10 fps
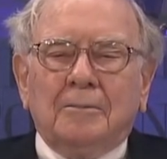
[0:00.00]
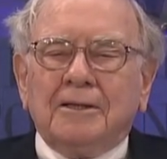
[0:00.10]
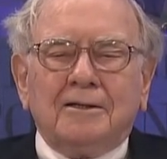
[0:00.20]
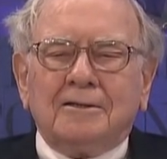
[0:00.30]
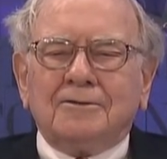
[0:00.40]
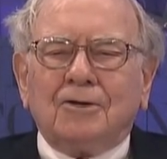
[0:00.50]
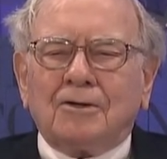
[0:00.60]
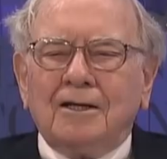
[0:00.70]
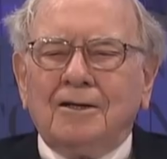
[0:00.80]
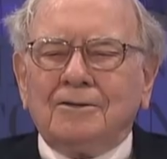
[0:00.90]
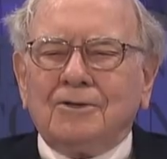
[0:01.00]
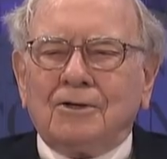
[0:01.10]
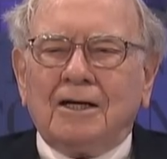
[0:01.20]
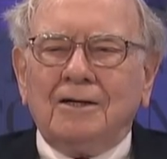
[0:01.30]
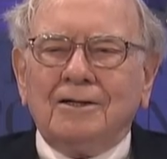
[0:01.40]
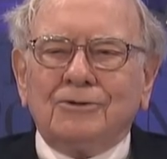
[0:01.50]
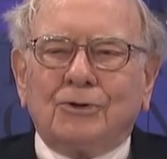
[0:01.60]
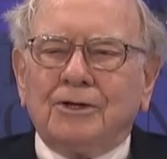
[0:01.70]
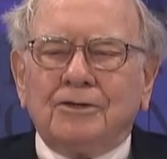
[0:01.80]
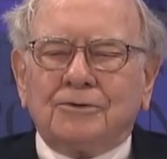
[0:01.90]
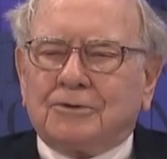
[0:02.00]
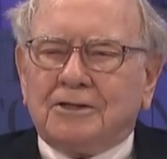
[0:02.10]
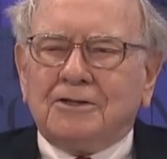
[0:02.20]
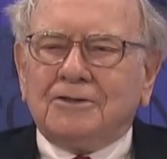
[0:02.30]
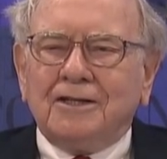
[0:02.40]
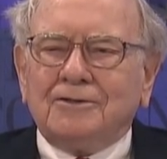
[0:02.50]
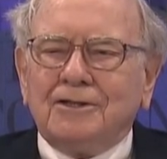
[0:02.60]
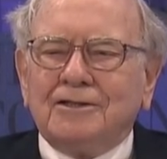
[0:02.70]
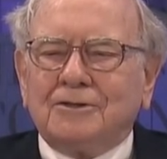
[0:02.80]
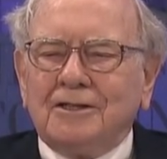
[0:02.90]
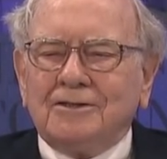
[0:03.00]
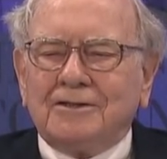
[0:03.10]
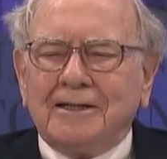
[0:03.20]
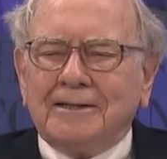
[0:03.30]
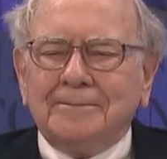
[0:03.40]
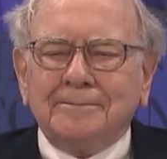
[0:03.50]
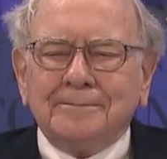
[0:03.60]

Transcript: I mean, there's all, there's all uh, short interest rates. It's it's it's it's a,